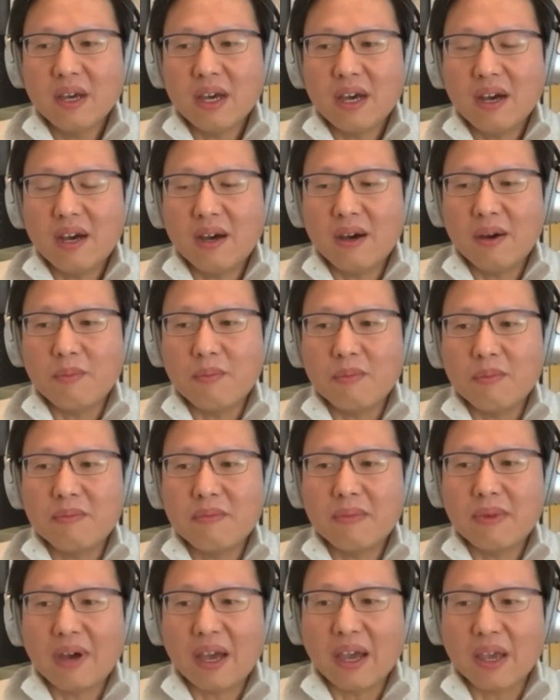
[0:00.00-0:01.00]

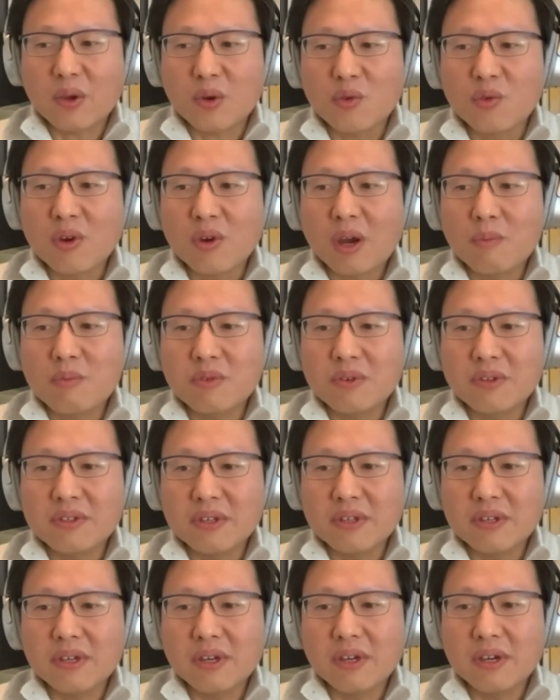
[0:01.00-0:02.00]
I grew up with
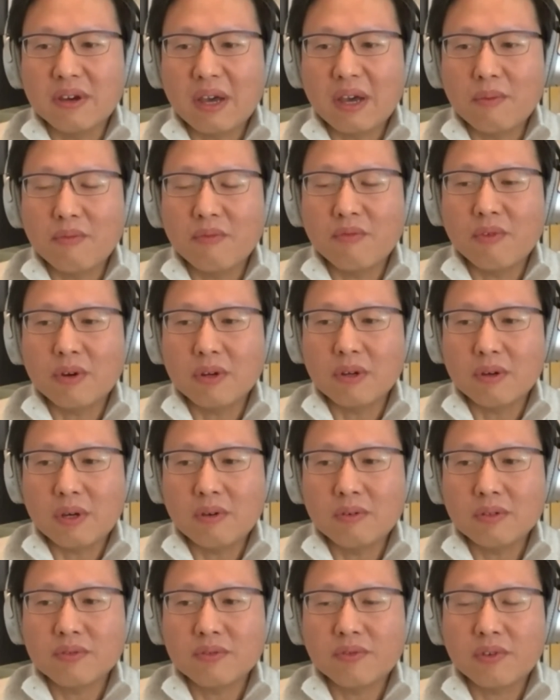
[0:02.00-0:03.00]
I
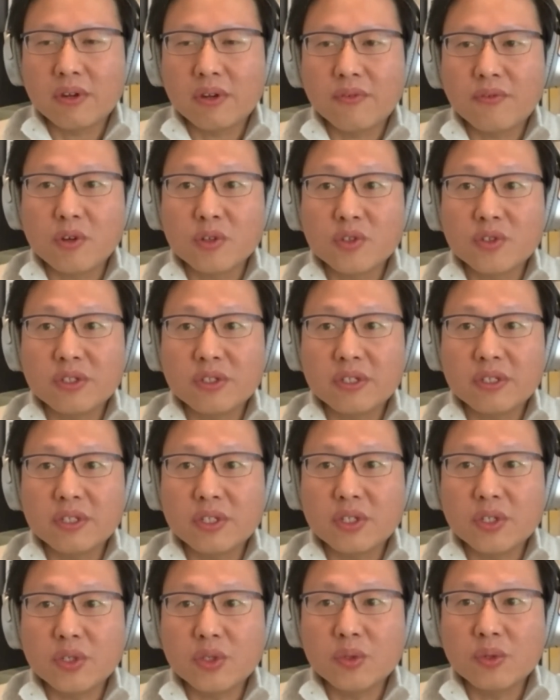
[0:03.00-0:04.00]
was very fortunate
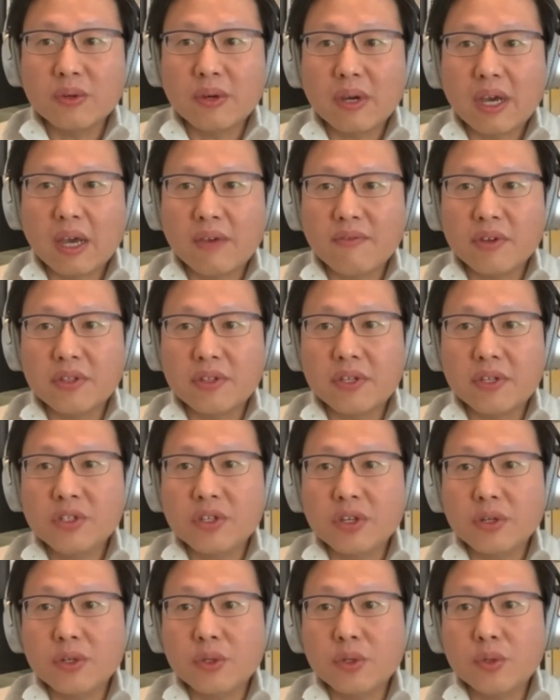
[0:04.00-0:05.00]
to have a
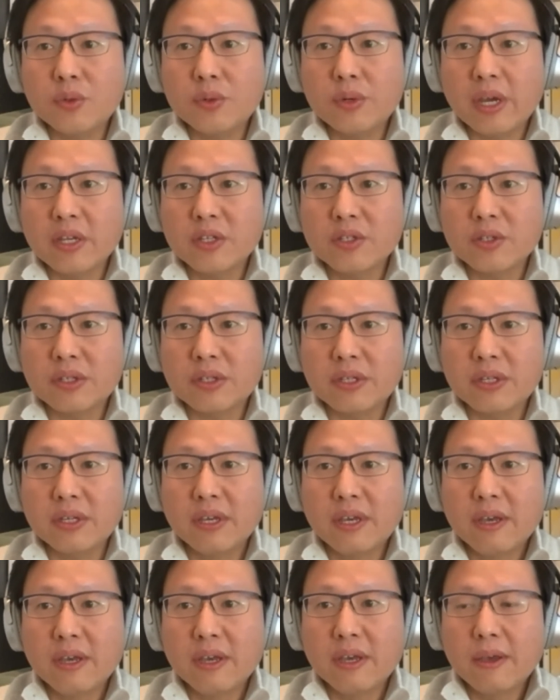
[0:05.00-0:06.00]
teacher who actually
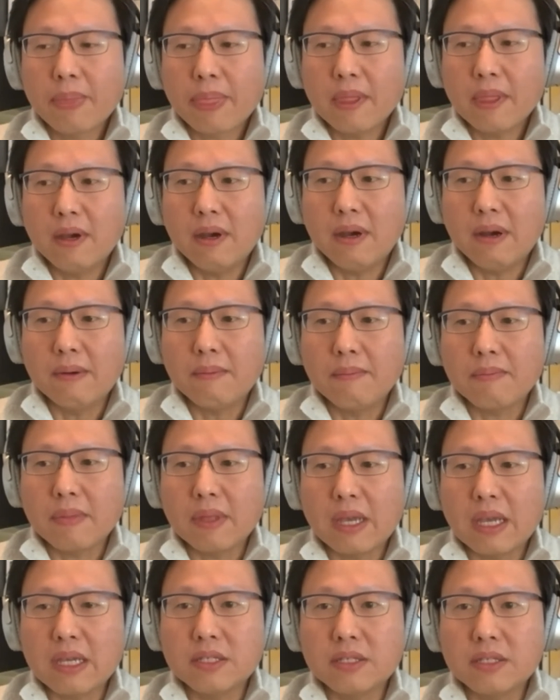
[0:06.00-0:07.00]

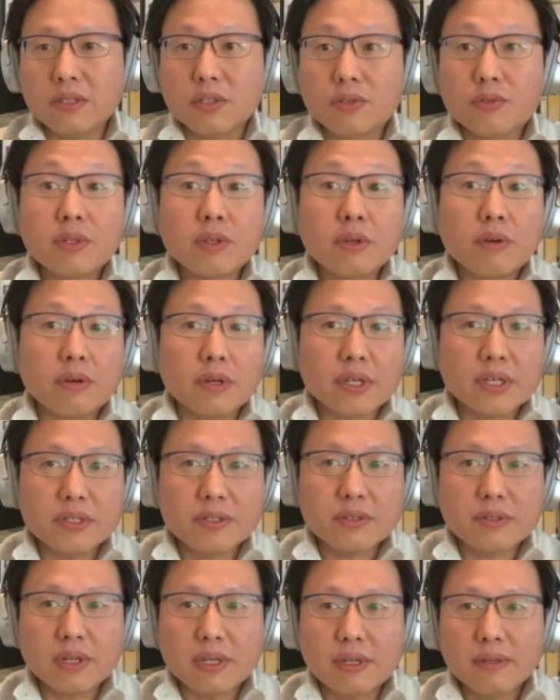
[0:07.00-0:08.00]
has a string
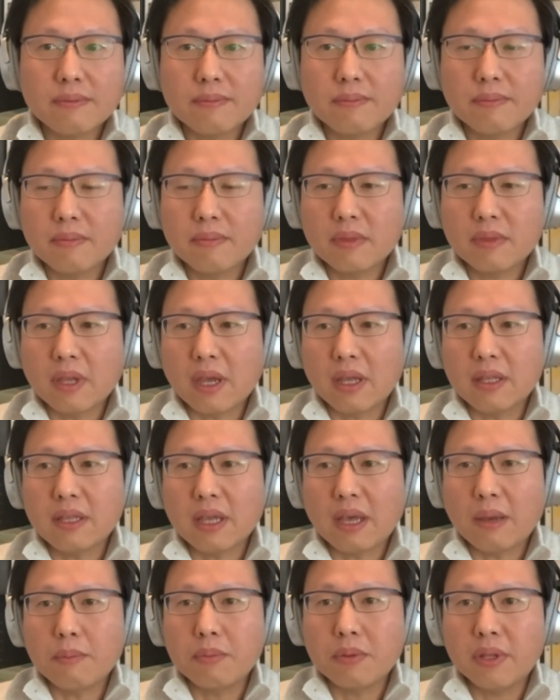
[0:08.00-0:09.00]
orchestra that
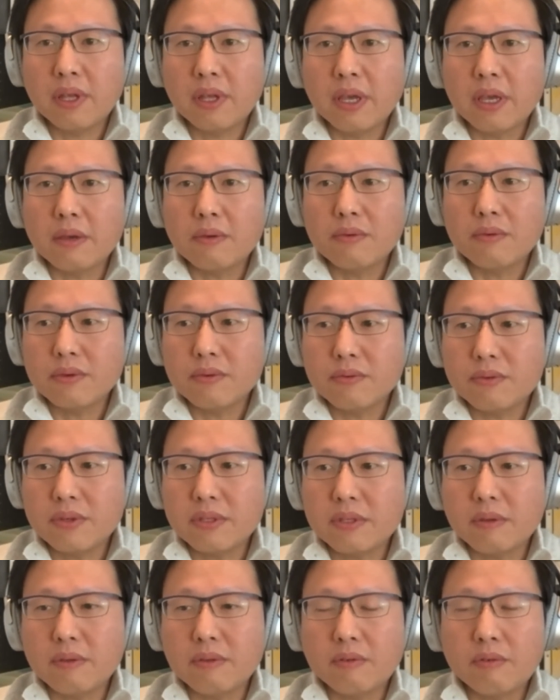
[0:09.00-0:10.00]
I play
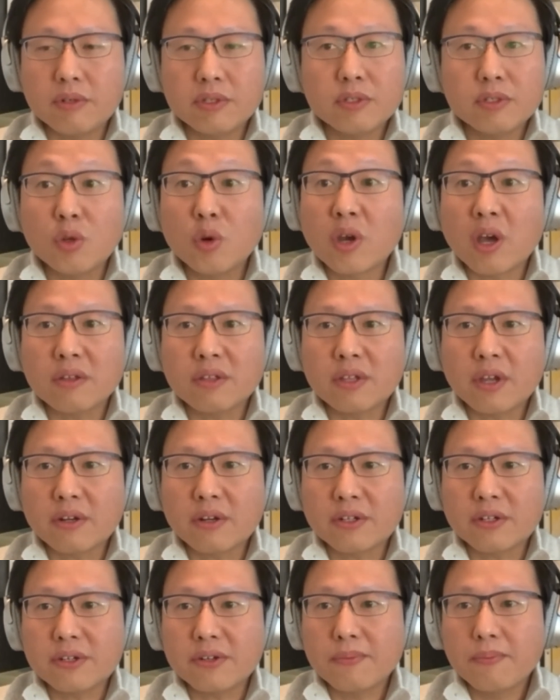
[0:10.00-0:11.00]
with. There was no
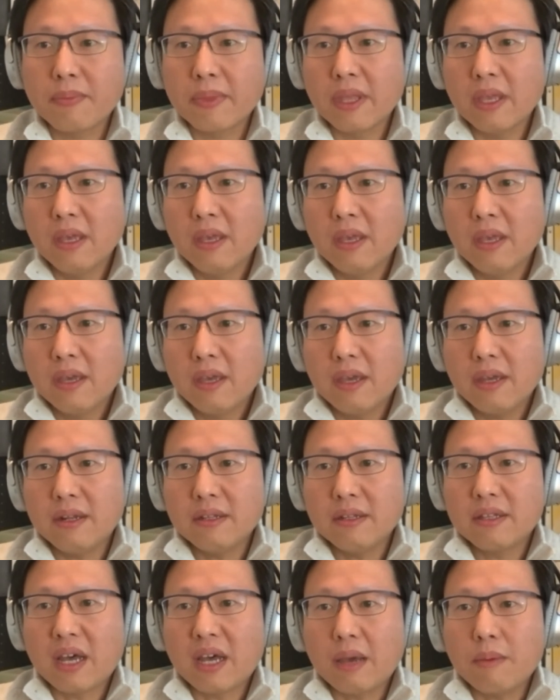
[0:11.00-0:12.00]
conductor at the
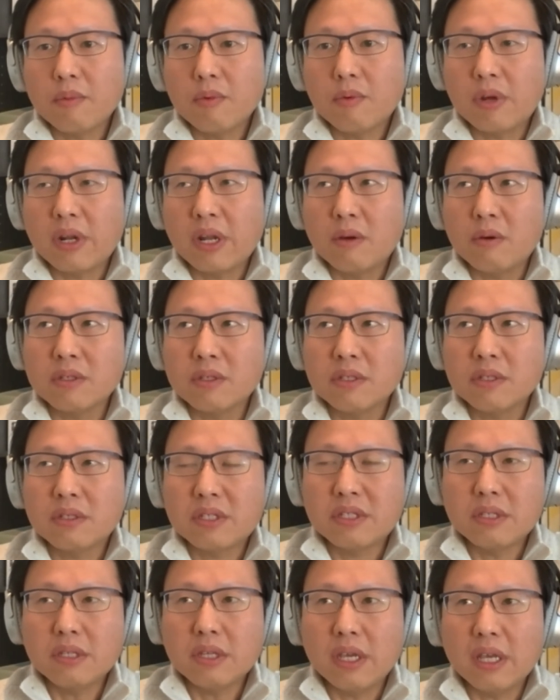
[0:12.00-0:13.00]
time when I was
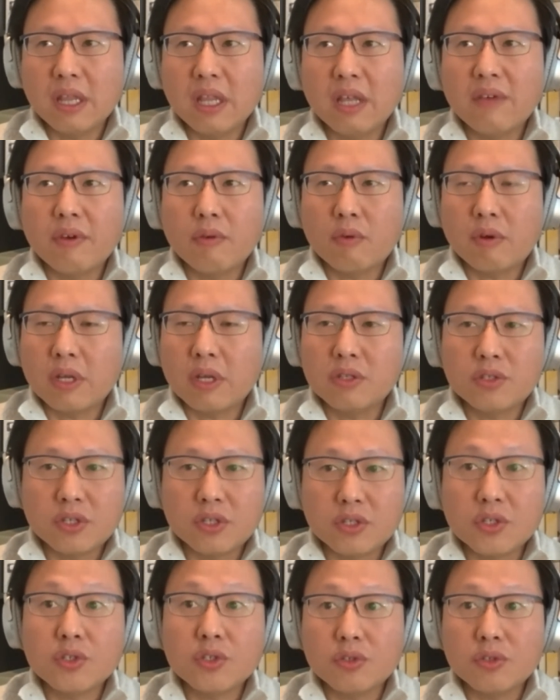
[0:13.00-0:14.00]
11 when I
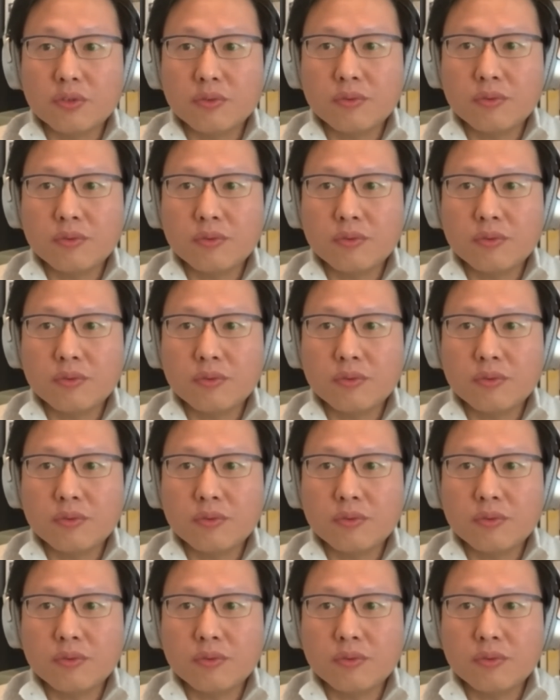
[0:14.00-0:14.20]
changed to